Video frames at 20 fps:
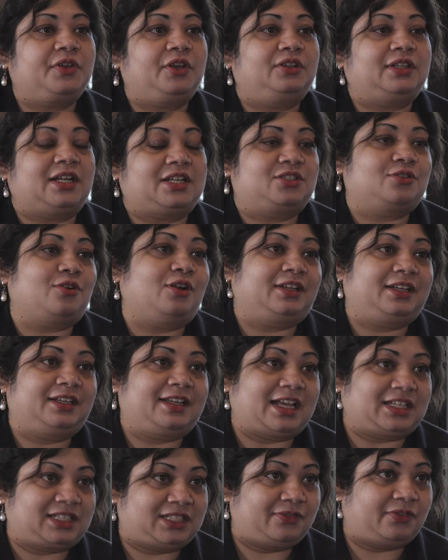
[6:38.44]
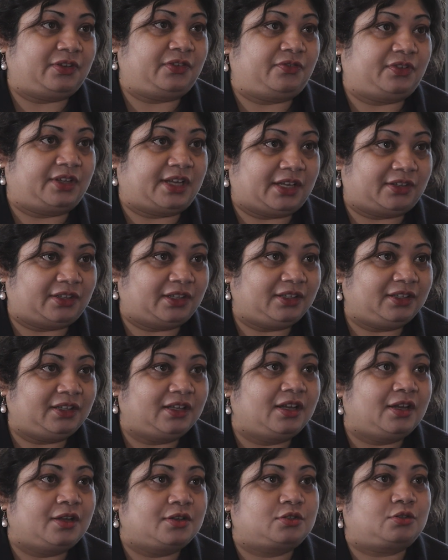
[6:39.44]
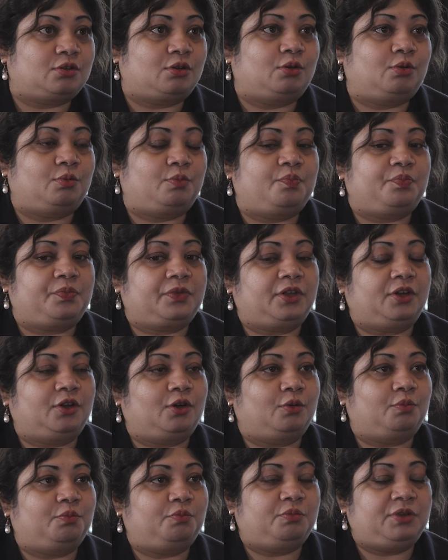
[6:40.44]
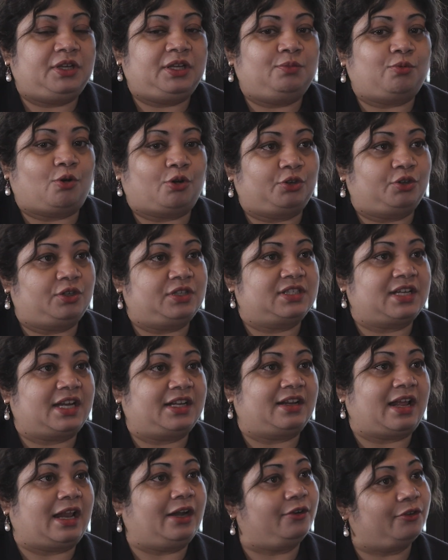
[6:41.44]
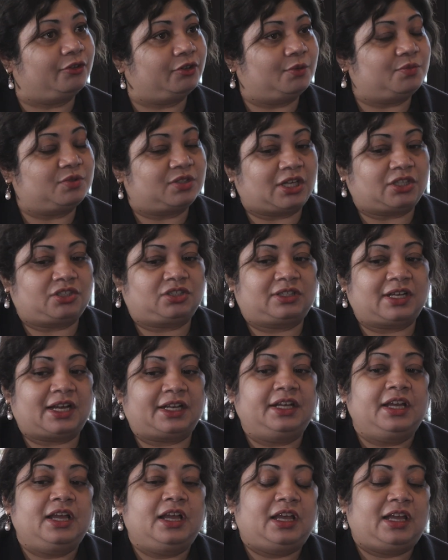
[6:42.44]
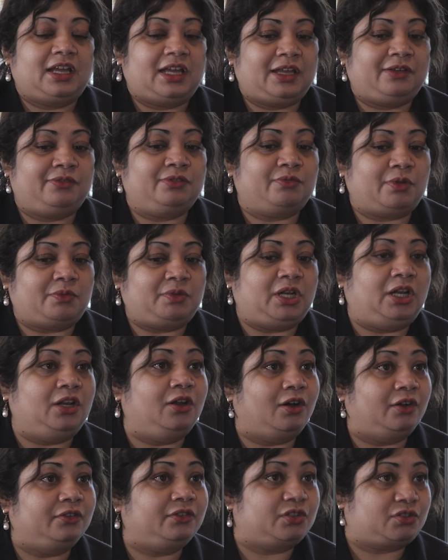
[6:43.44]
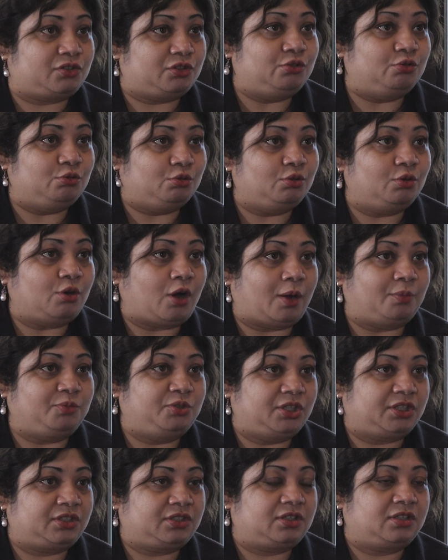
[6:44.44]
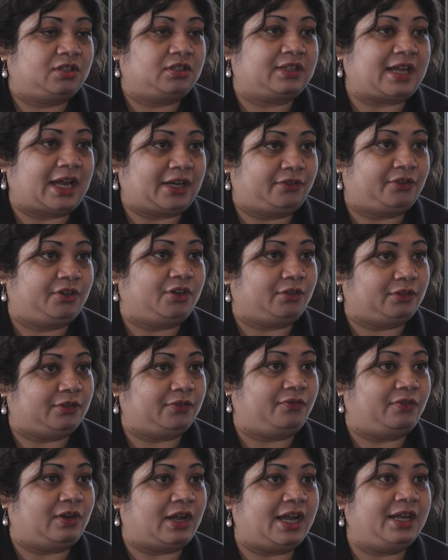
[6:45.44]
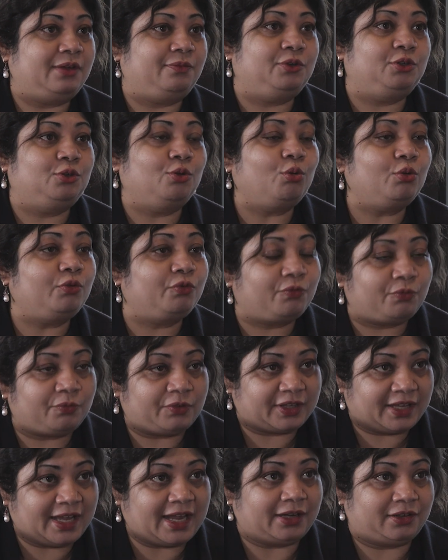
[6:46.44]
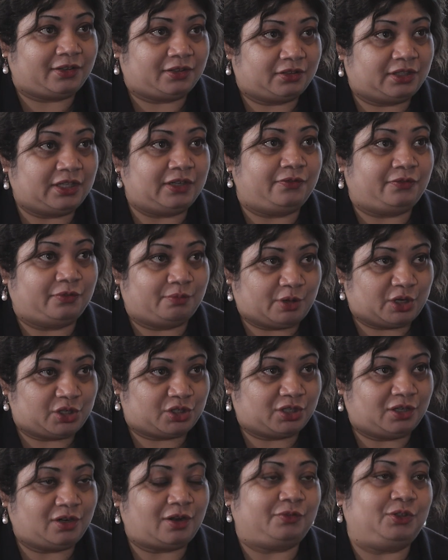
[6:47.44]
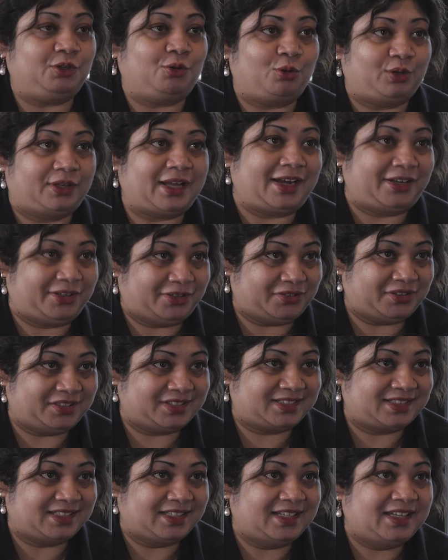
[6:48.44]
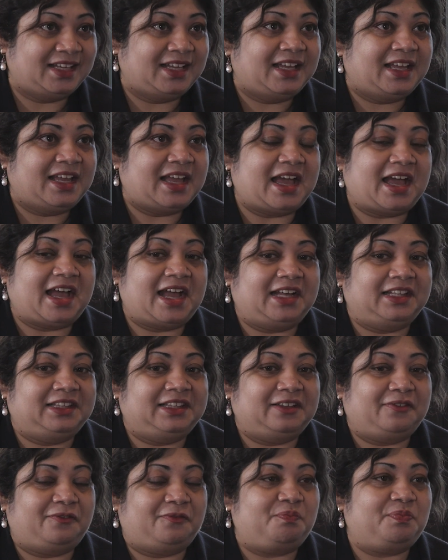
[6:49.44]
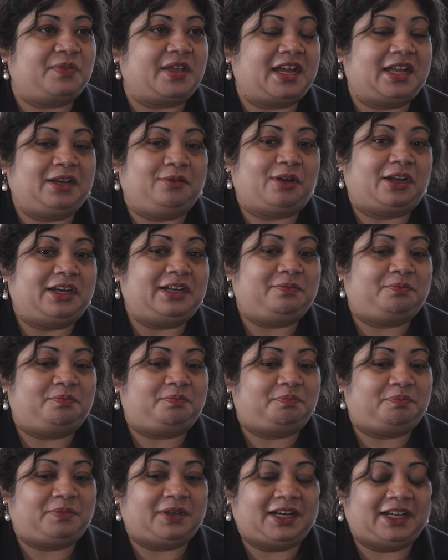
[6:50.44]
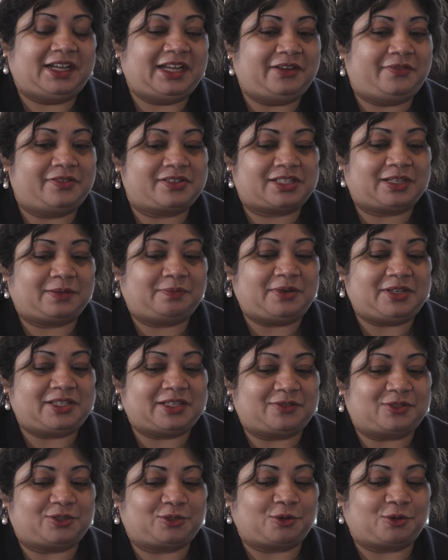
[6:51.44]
you know, that is called catastrophic forgetting. Mm-hmm. So, you know, we want to design an algorithm such that even when we learn this new object category on the fly, we don't forget the information of the mm-hmm. old categories. And, the, and one in, uh, interesting piece of